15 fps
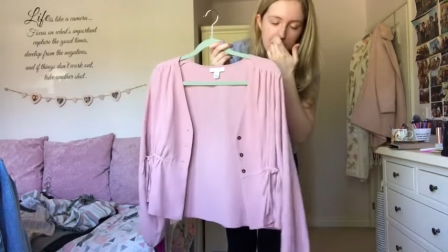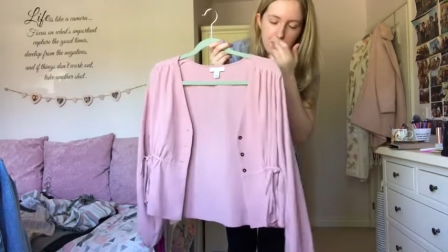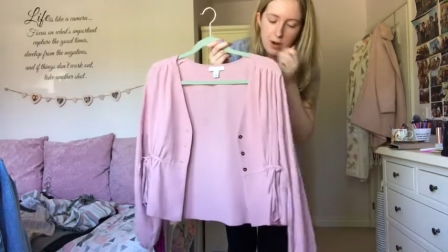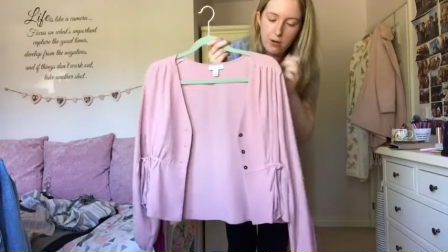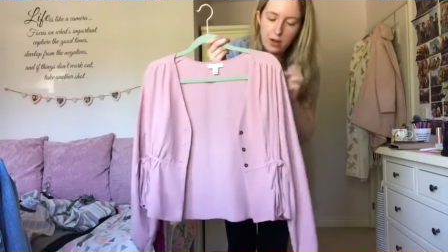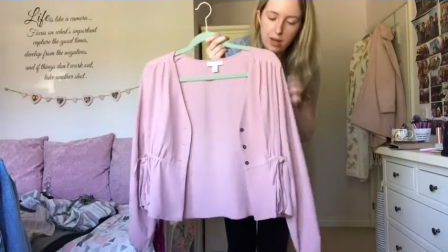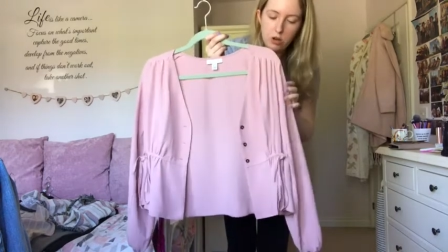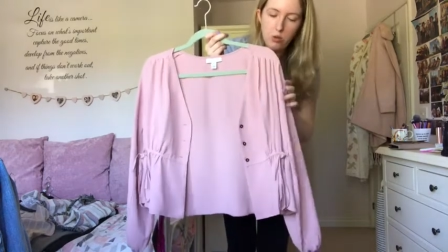
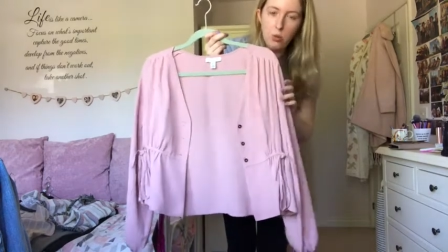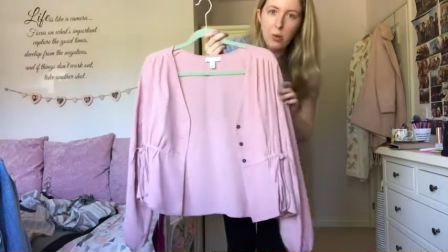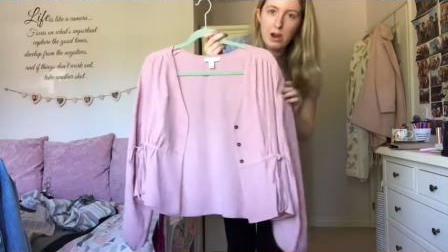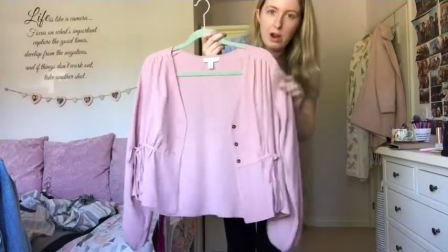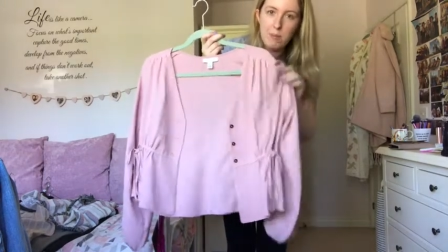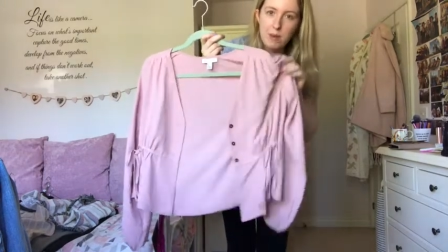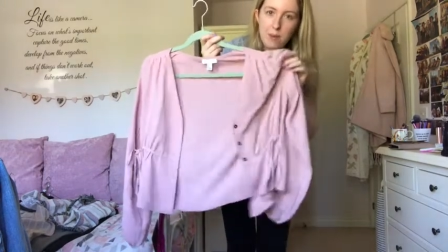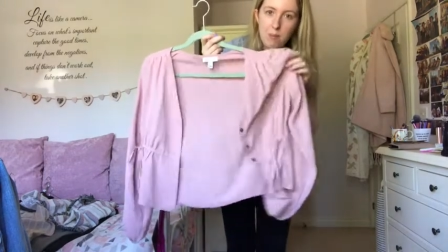about again, I'll wear
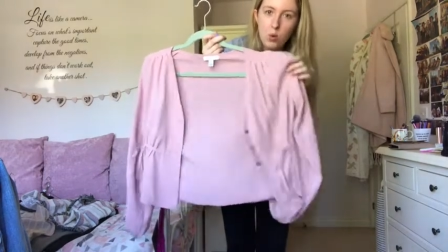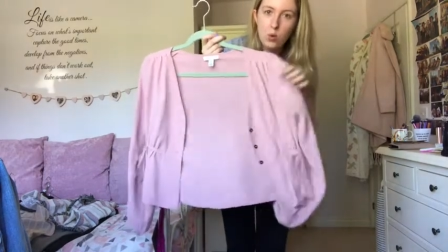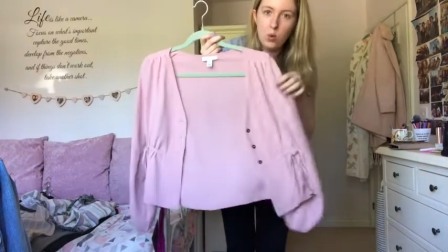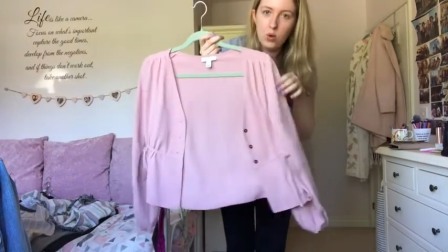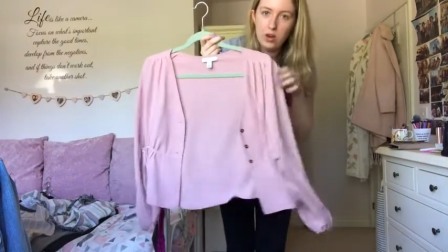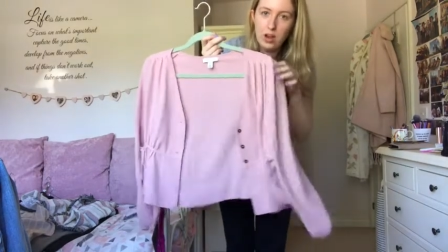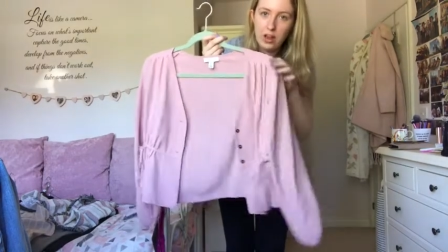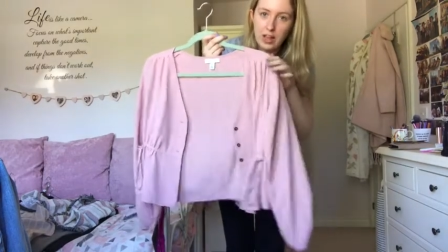it a bit more.
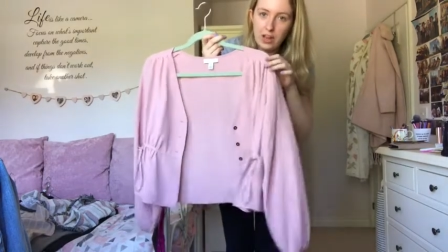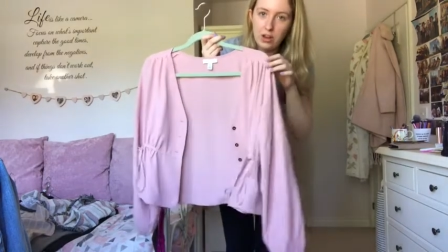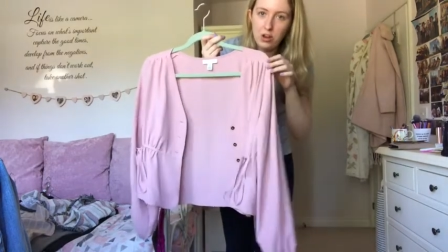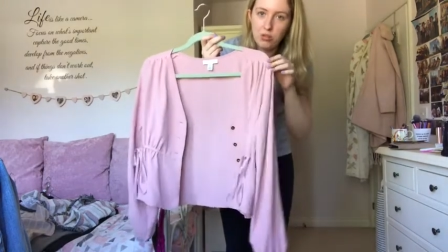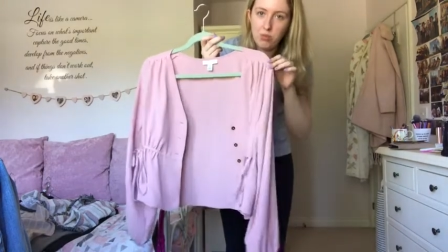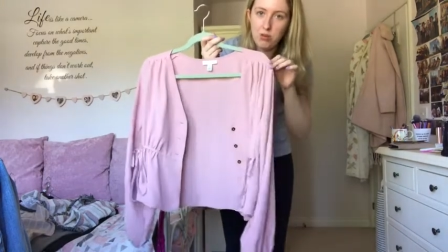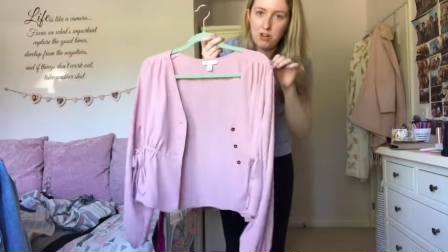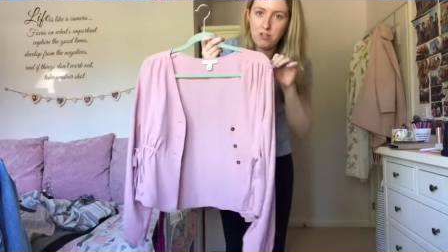Like, it
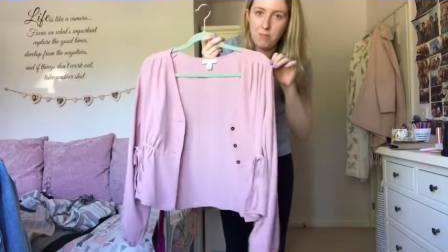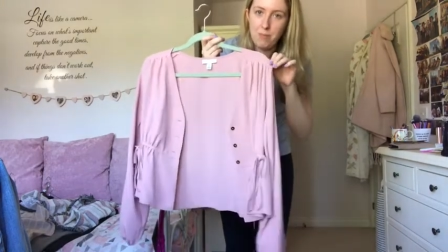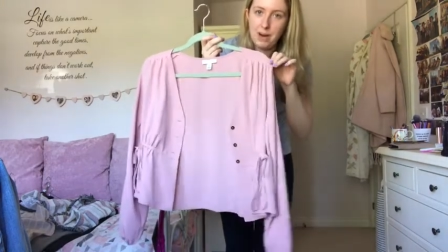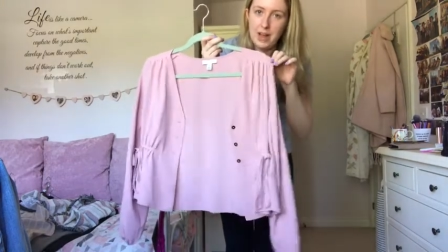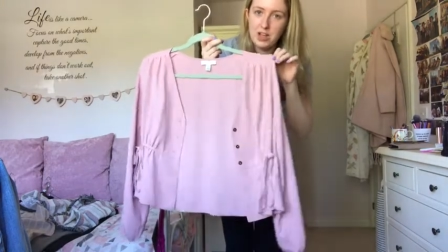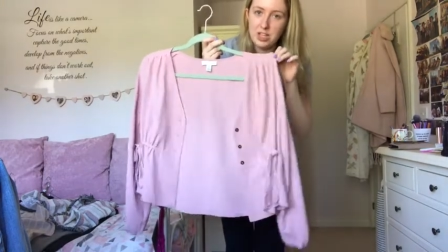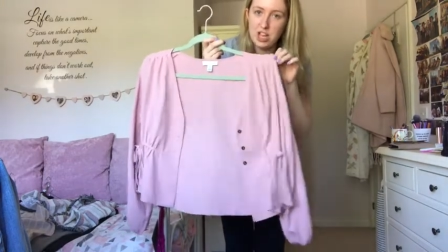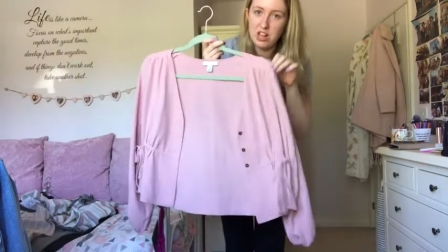looks really nice with
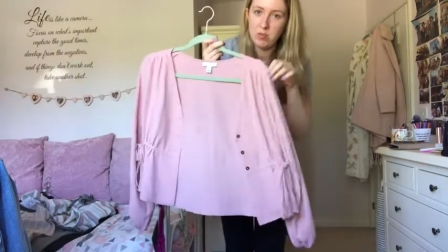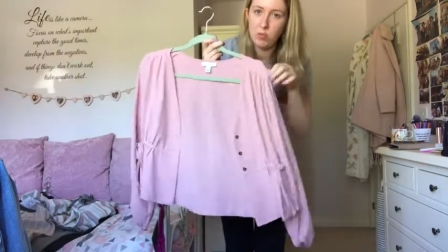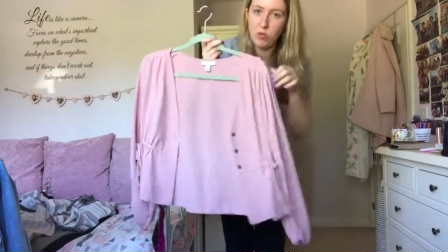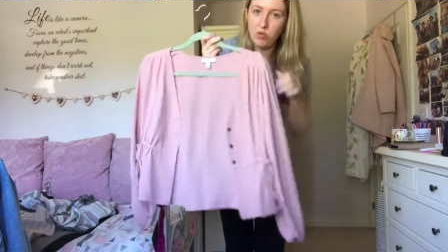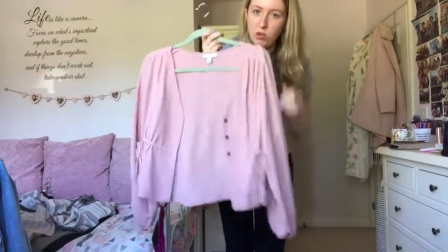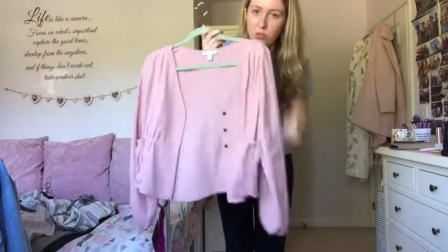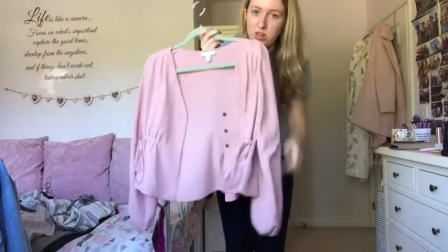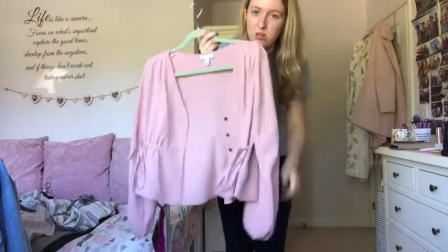black jeans, but
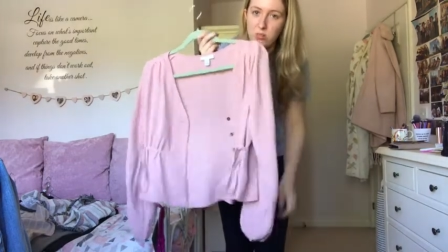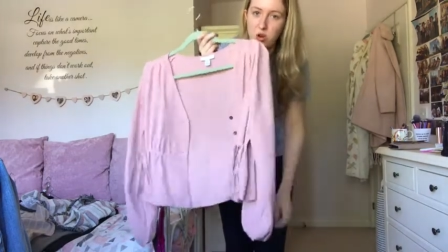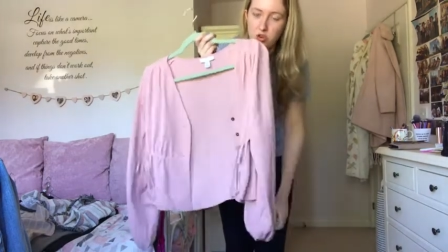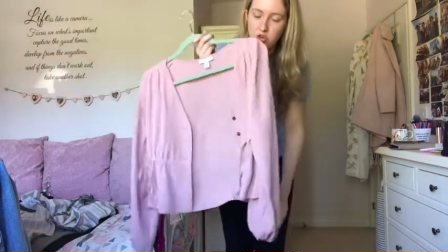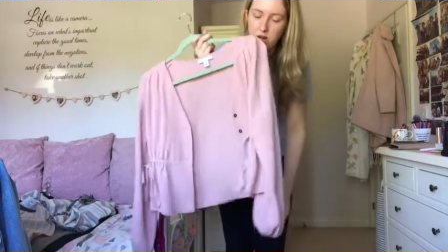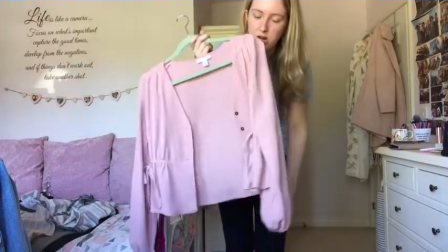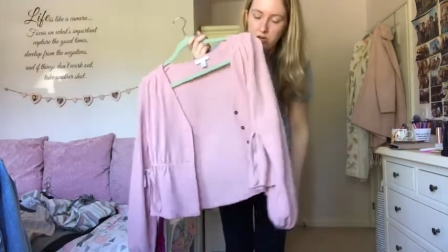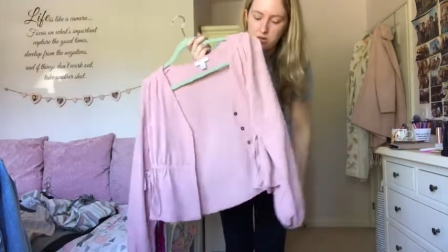also with smart
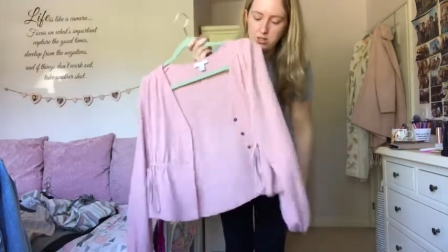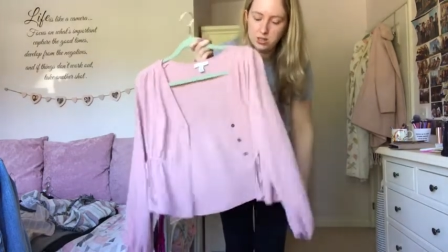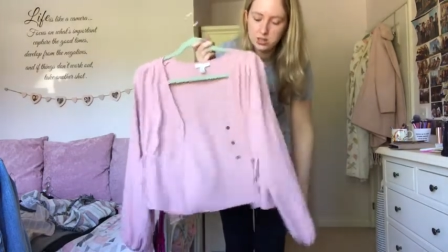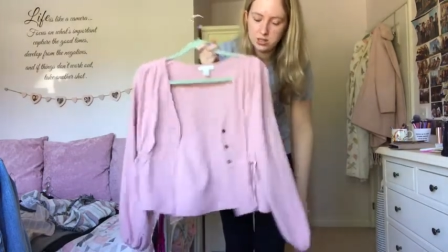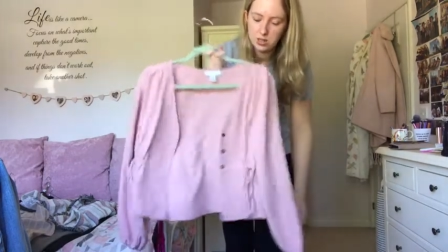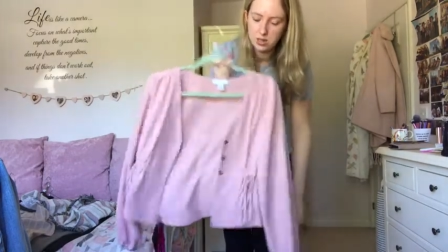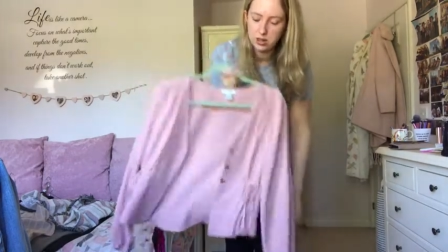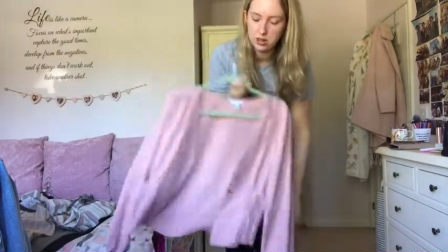trousers,
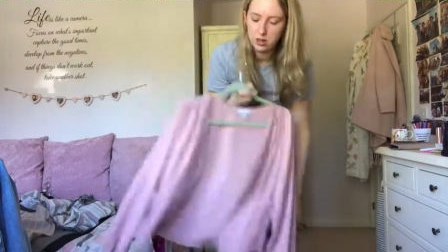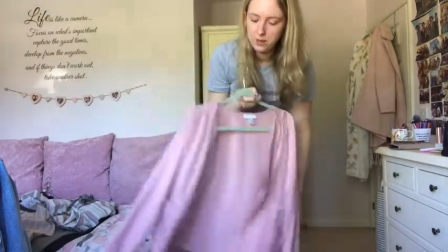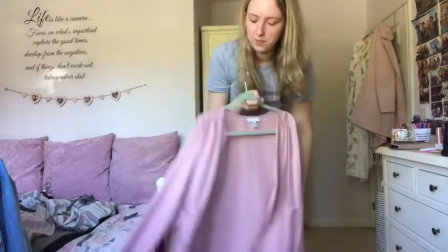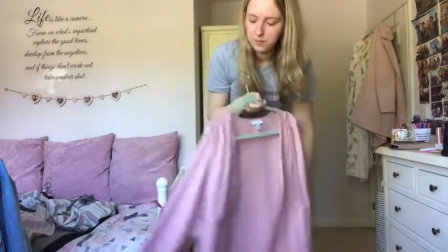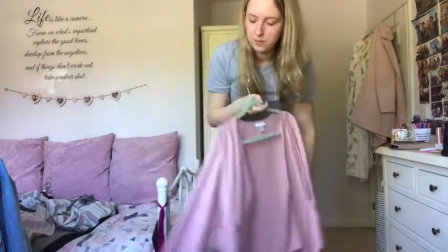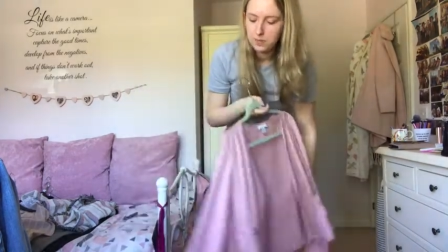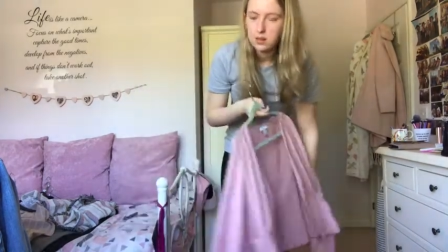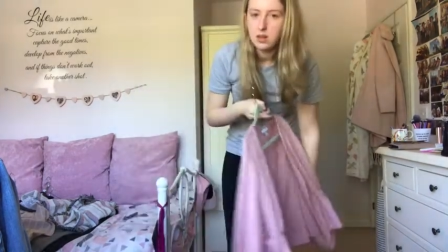so...
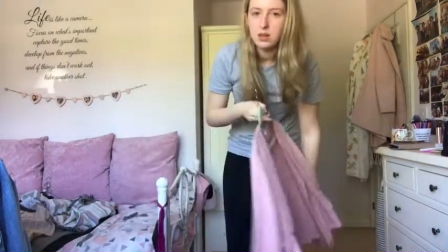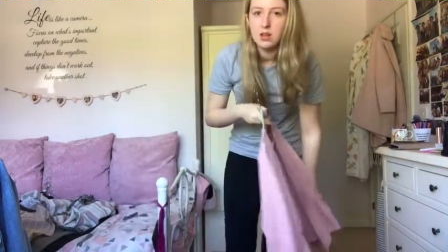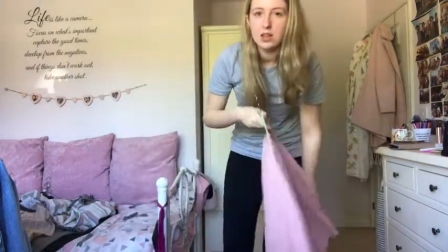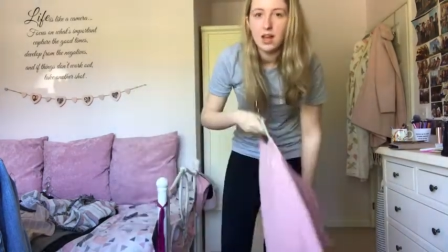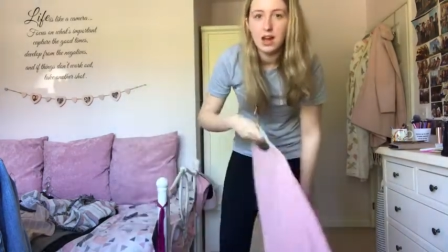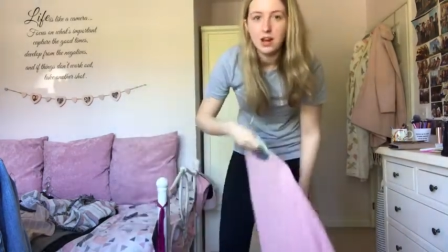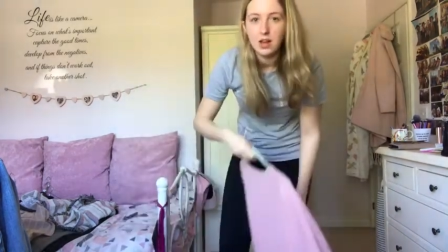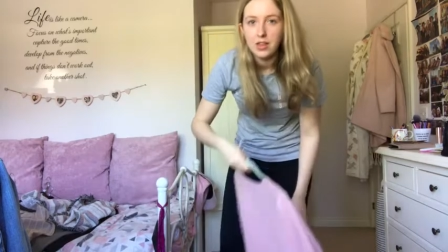
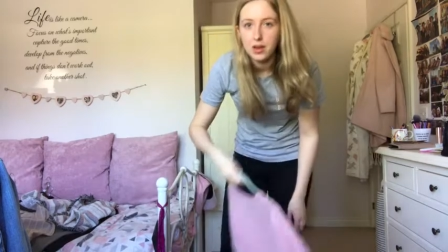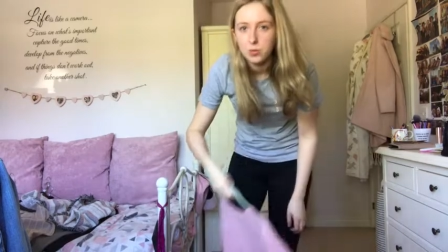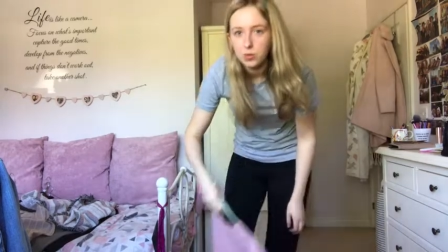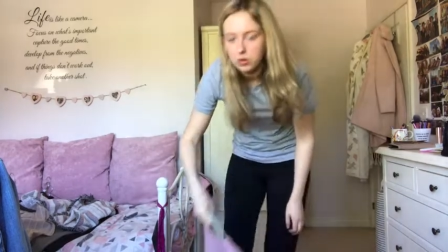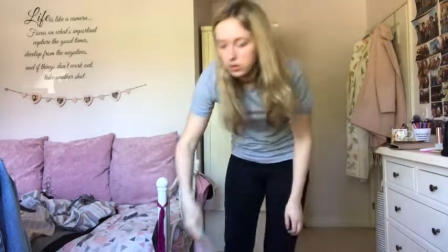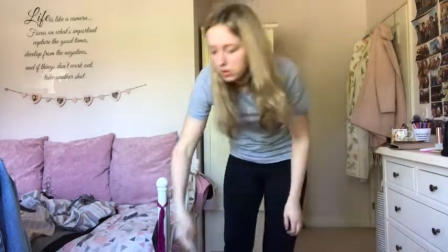yeah, I like that one.